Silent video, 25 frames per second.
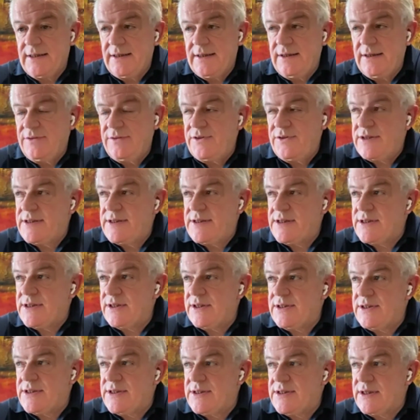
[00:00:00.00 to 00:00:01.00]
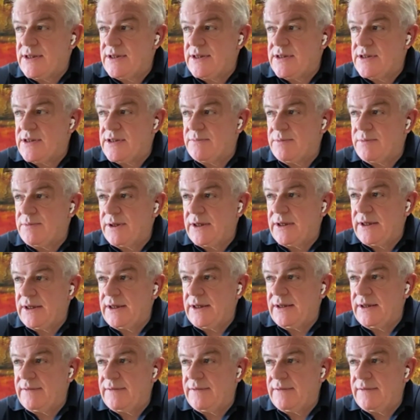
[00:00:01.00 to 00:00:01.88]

this is considered to be